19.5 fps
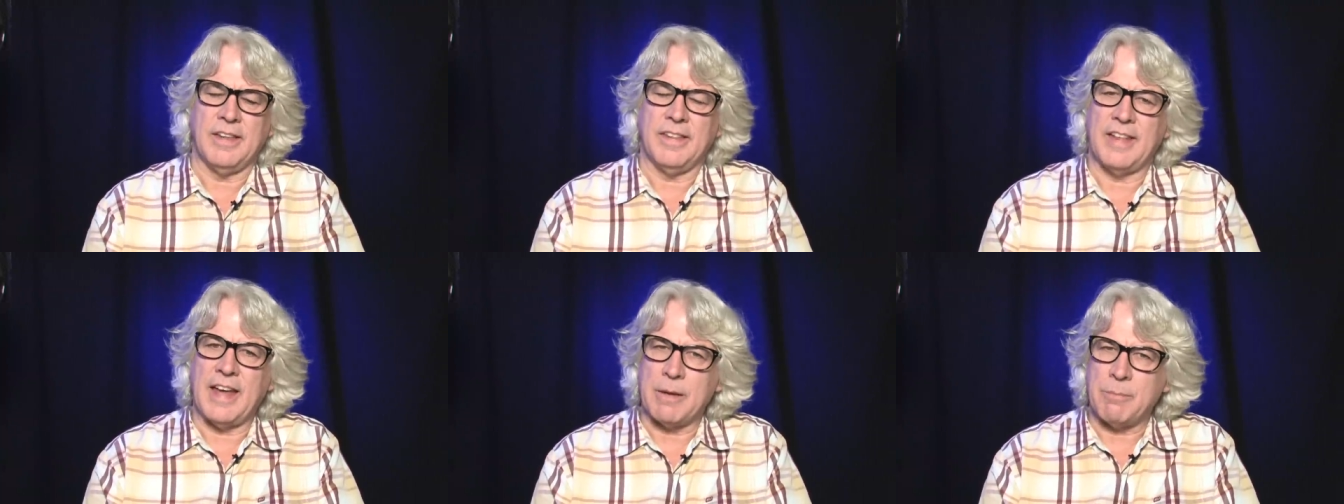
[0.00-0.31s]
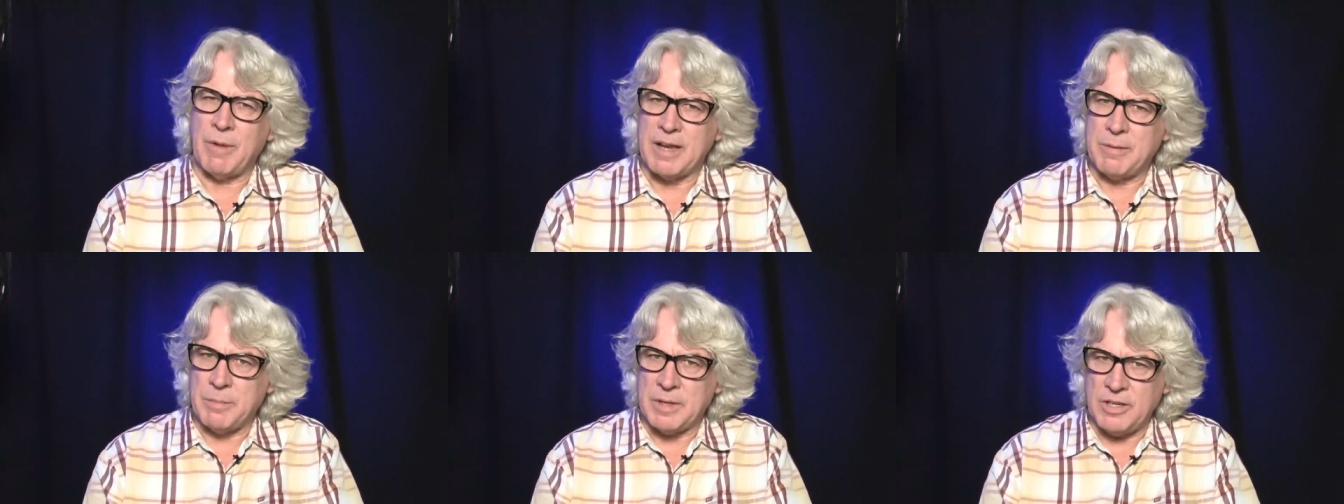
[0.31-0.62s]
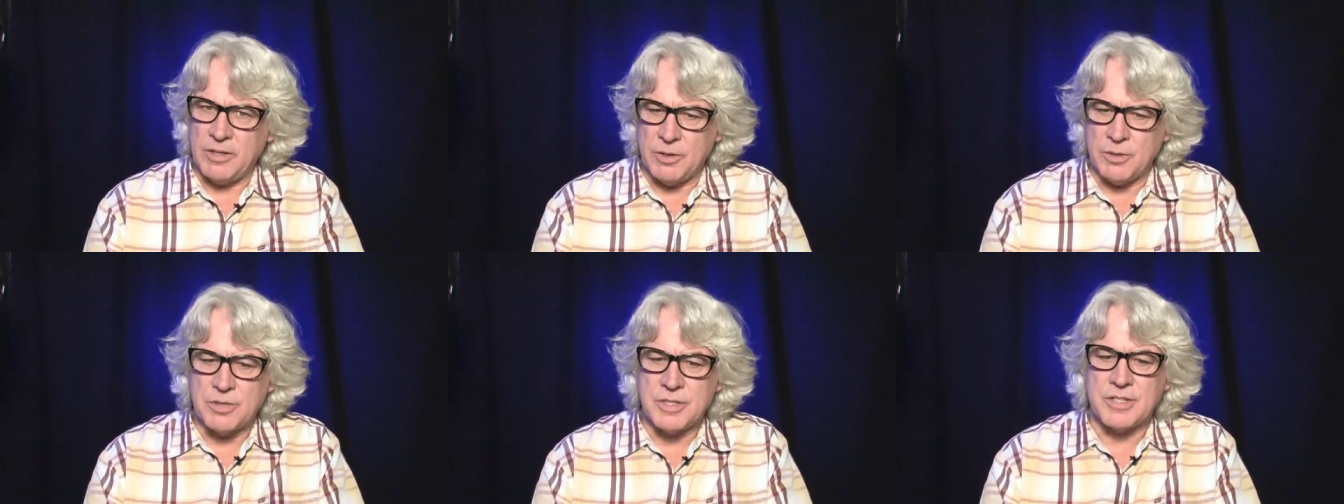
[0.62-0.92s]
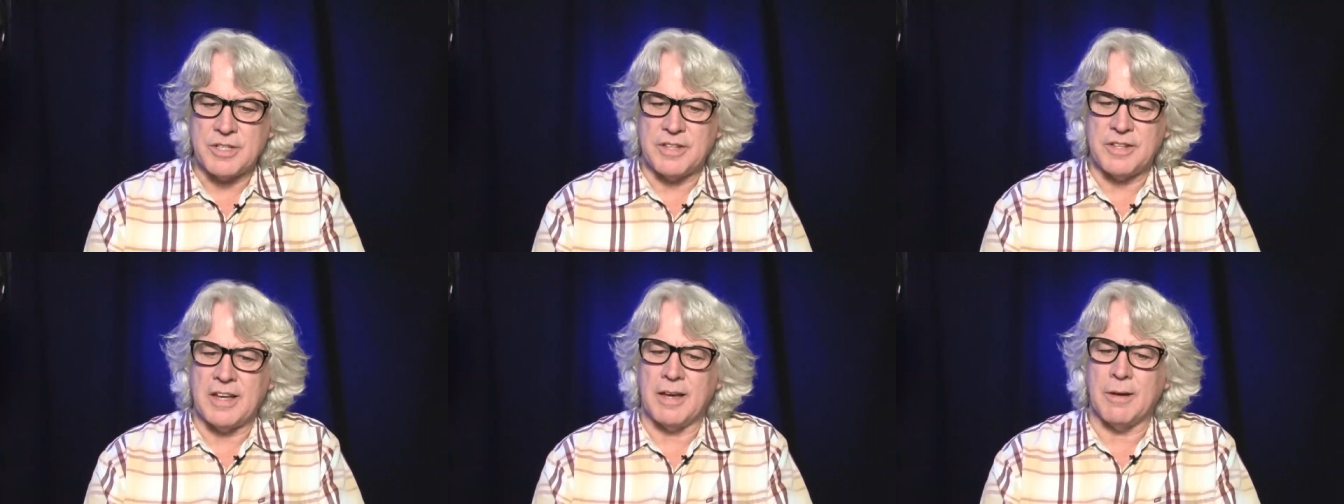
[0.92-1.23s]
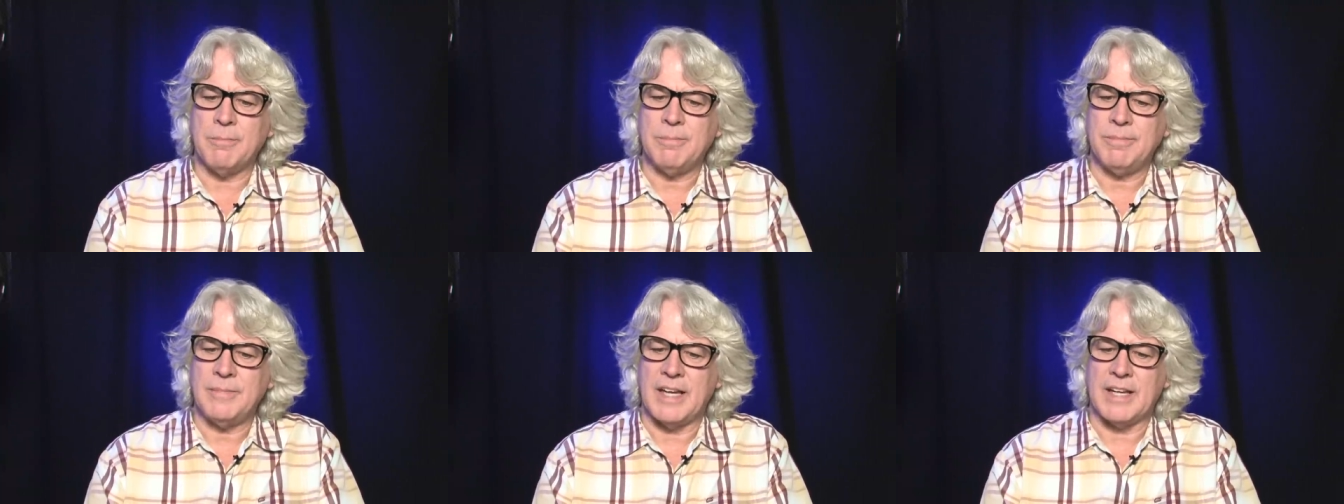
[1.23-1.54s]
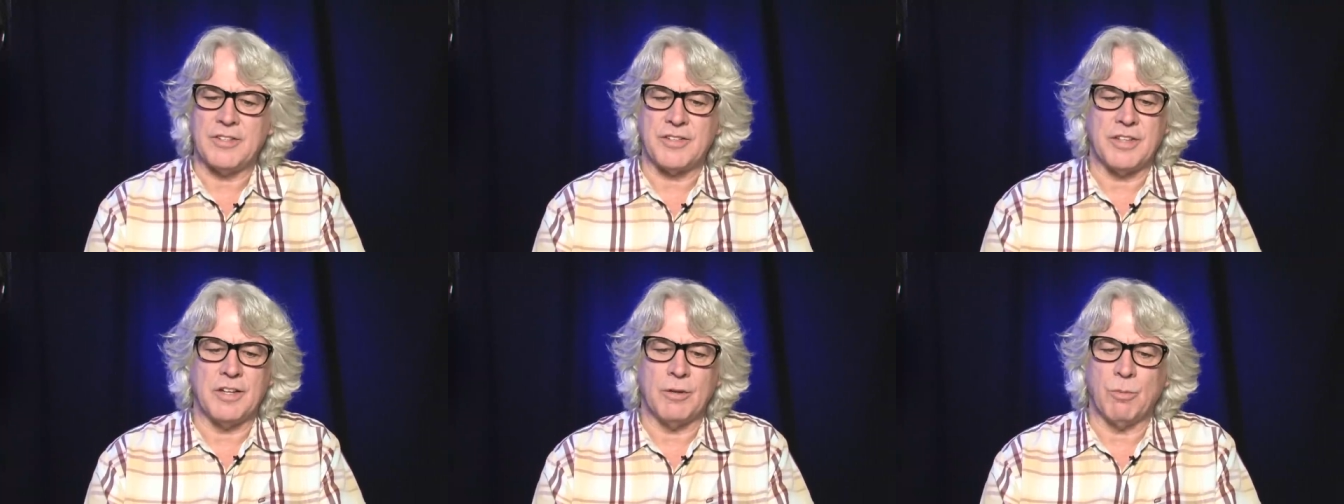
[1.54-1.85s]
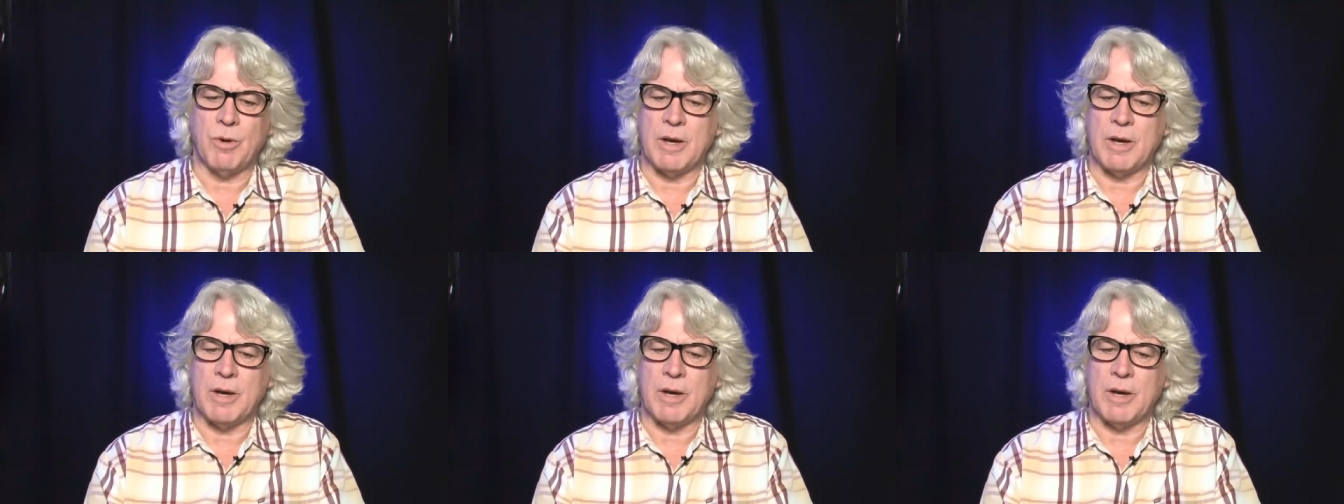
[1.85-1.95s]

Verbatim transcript: That might be news to them, as their